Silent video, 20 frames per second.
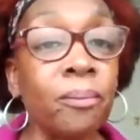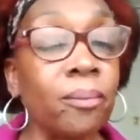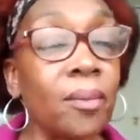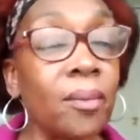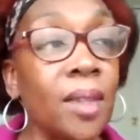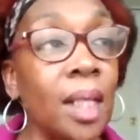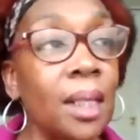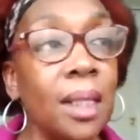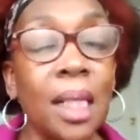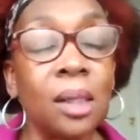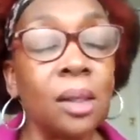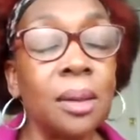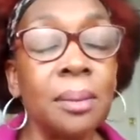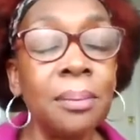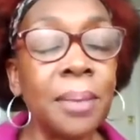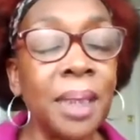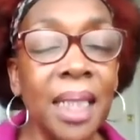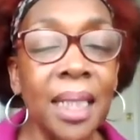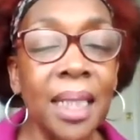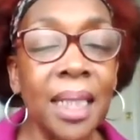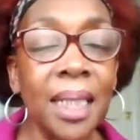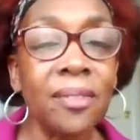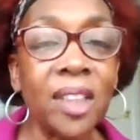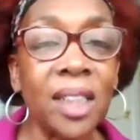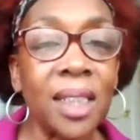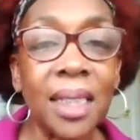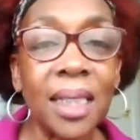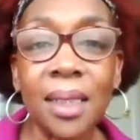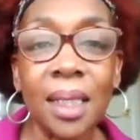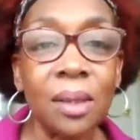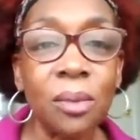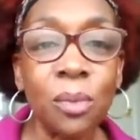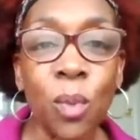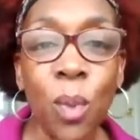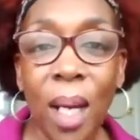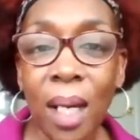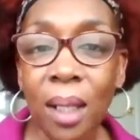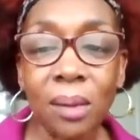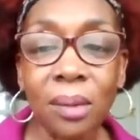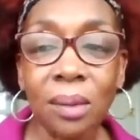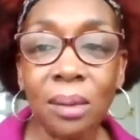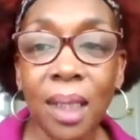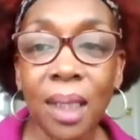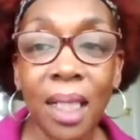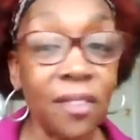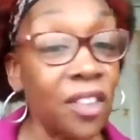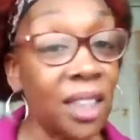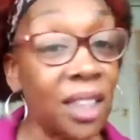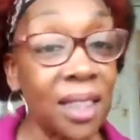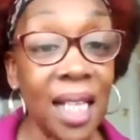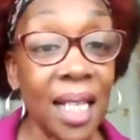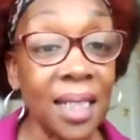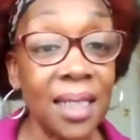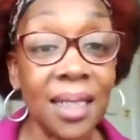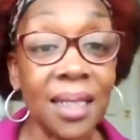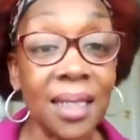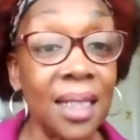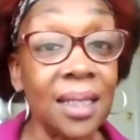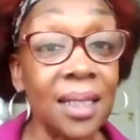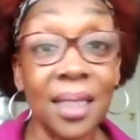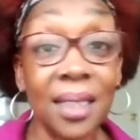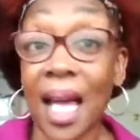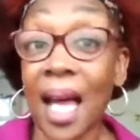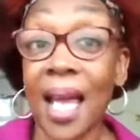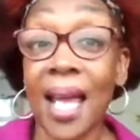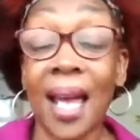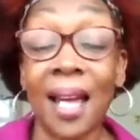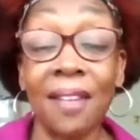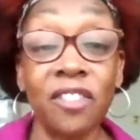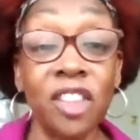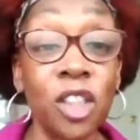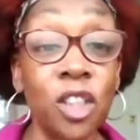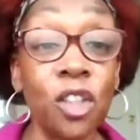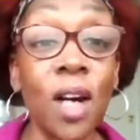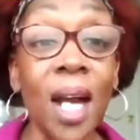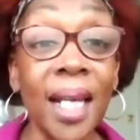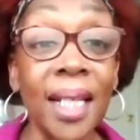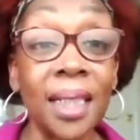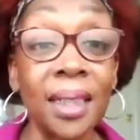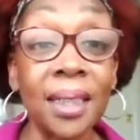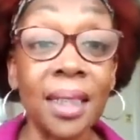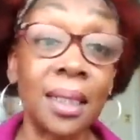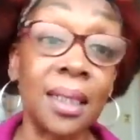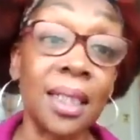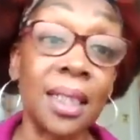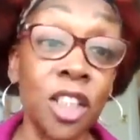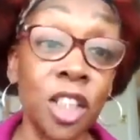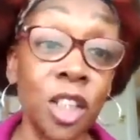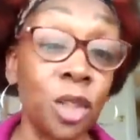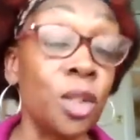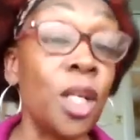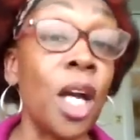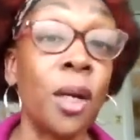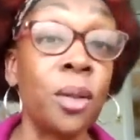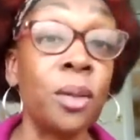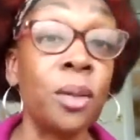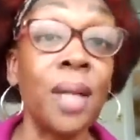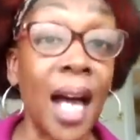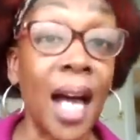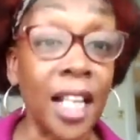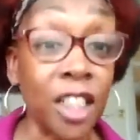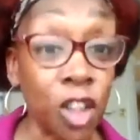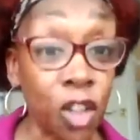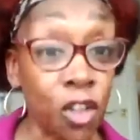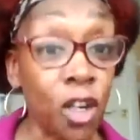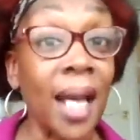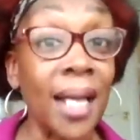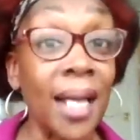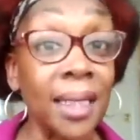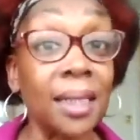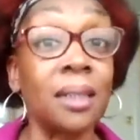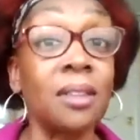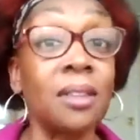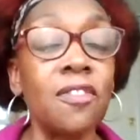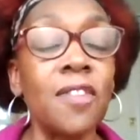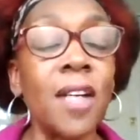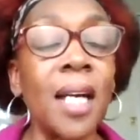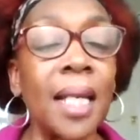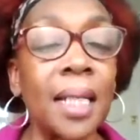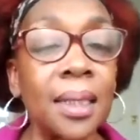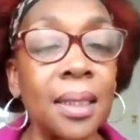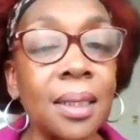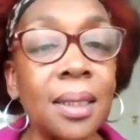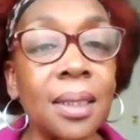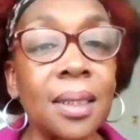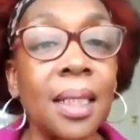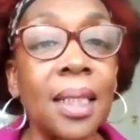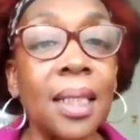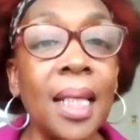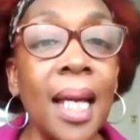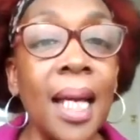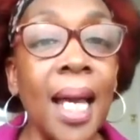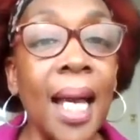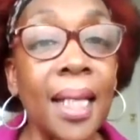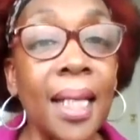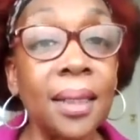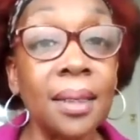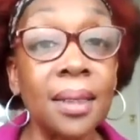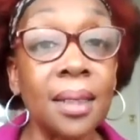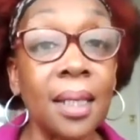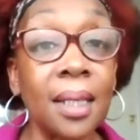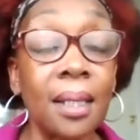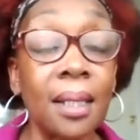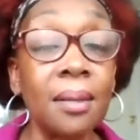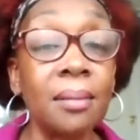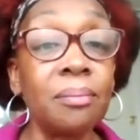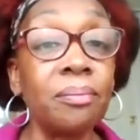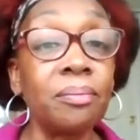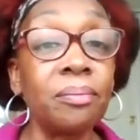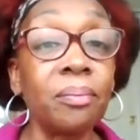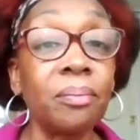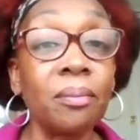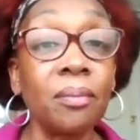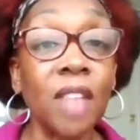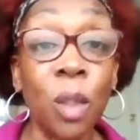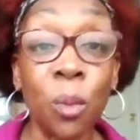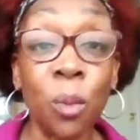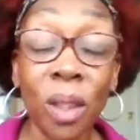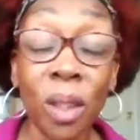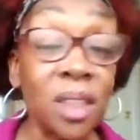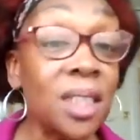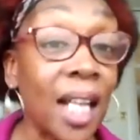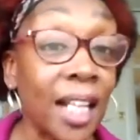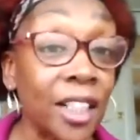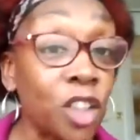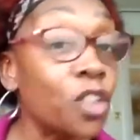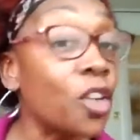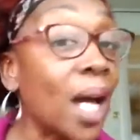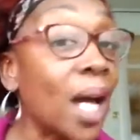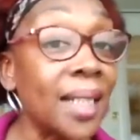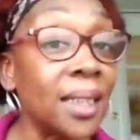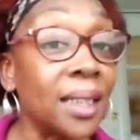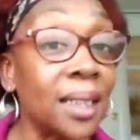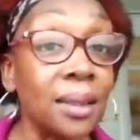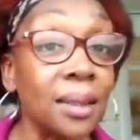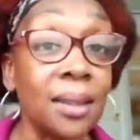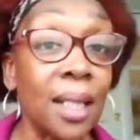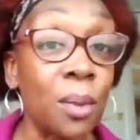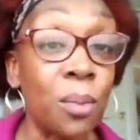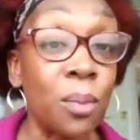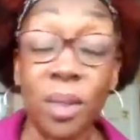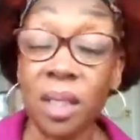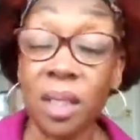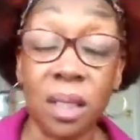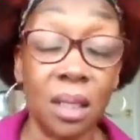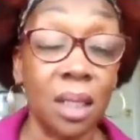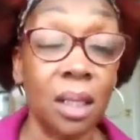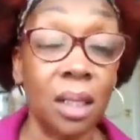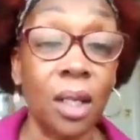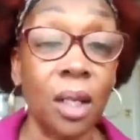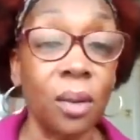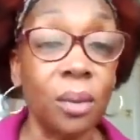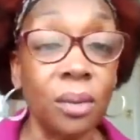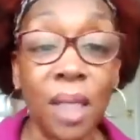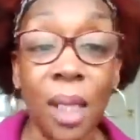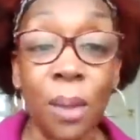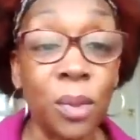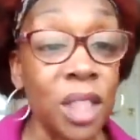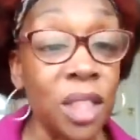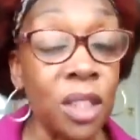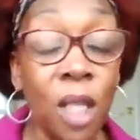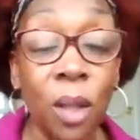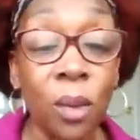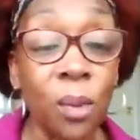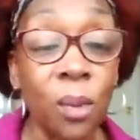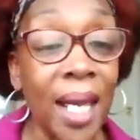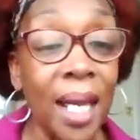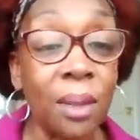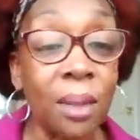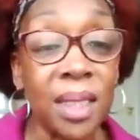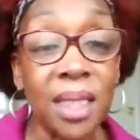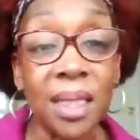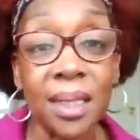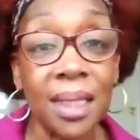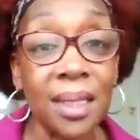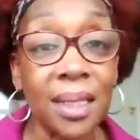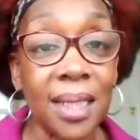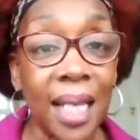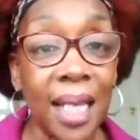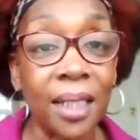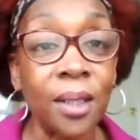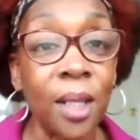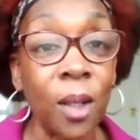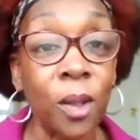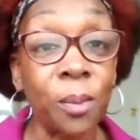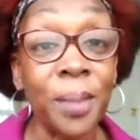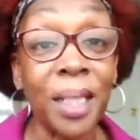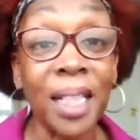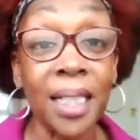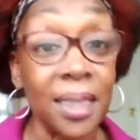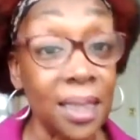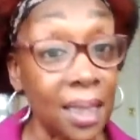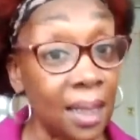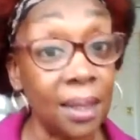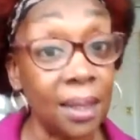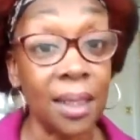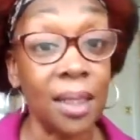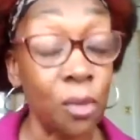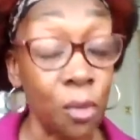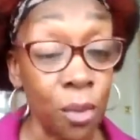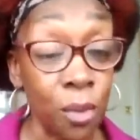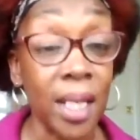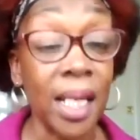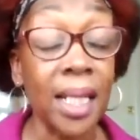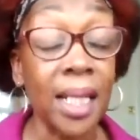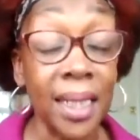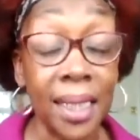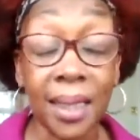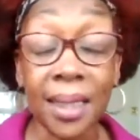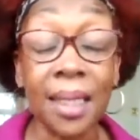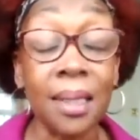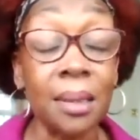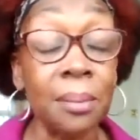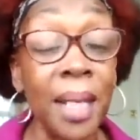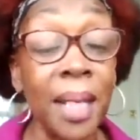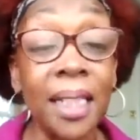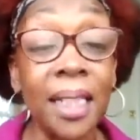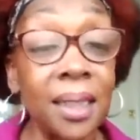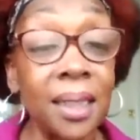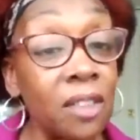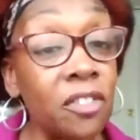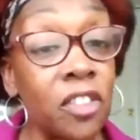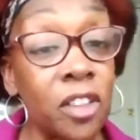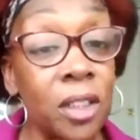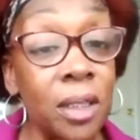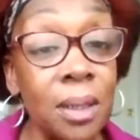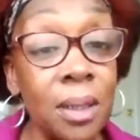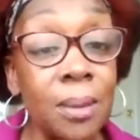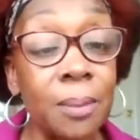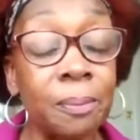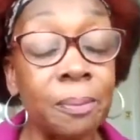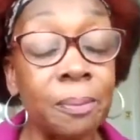And I couldn't believe it. I said, well, if it does this, I have to try it. And as you know, I tried it first. And once I tried it, there was no way I was going to say no, because it really did make a difference.